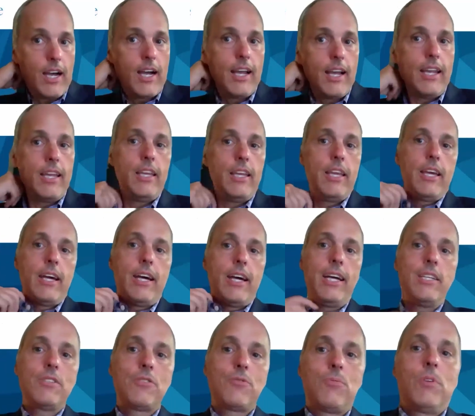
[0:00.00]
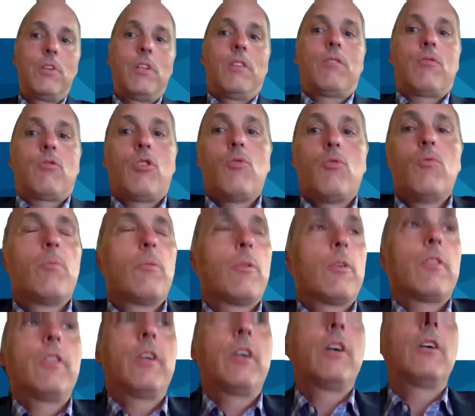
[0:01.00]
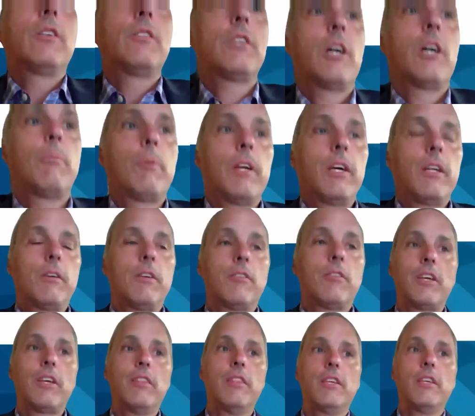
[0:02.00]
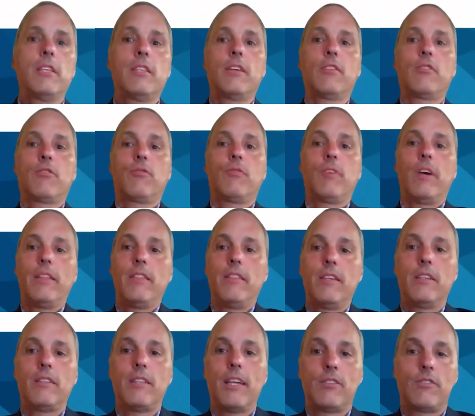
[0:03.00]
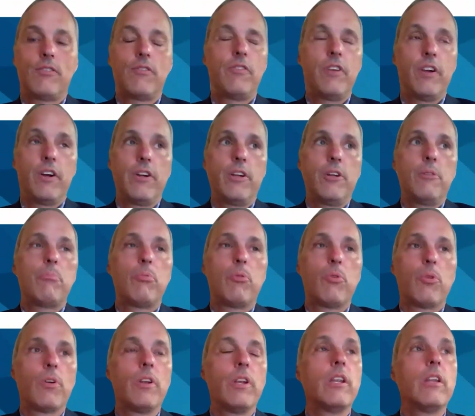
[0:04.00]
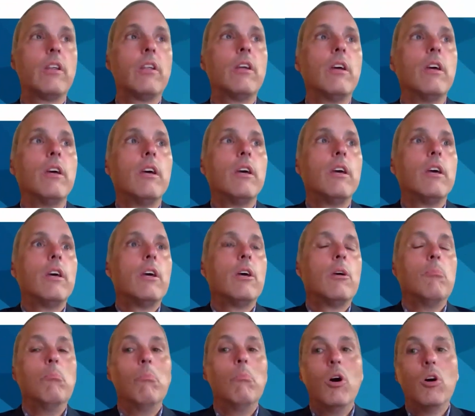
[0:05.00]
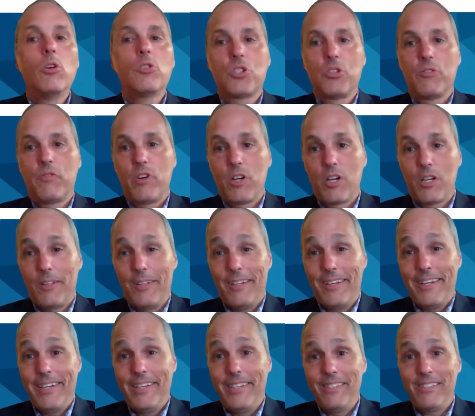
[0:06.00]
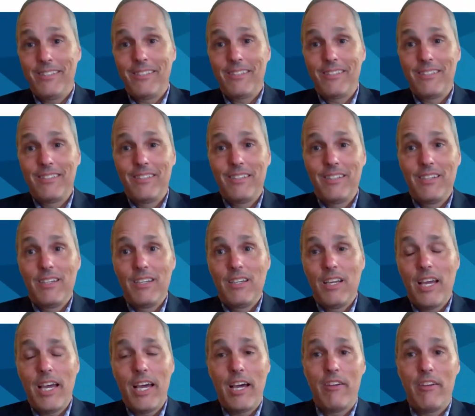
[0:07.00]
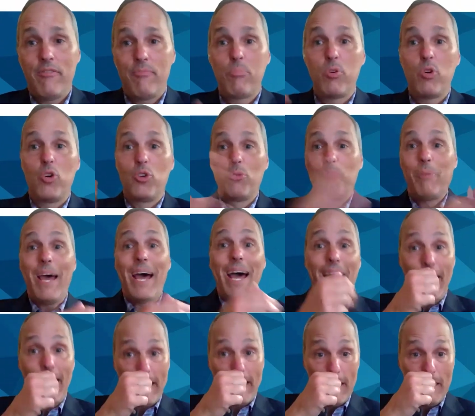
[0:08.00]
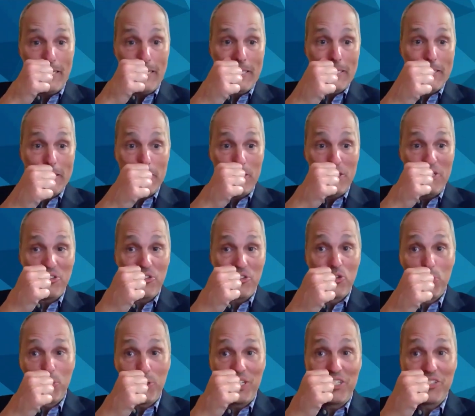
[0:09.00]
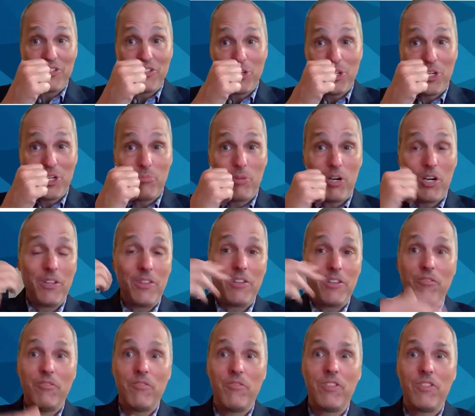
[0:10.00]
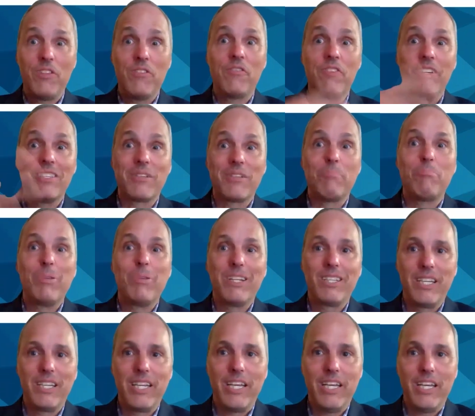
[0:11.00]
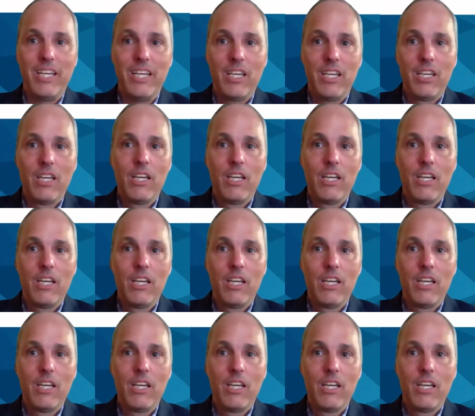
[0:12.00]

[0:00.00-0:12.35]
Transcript: I just want to throw one more thing on top of that, because I think that's very important. Most of our clients have pulled back, to use Julian's term, on the visibility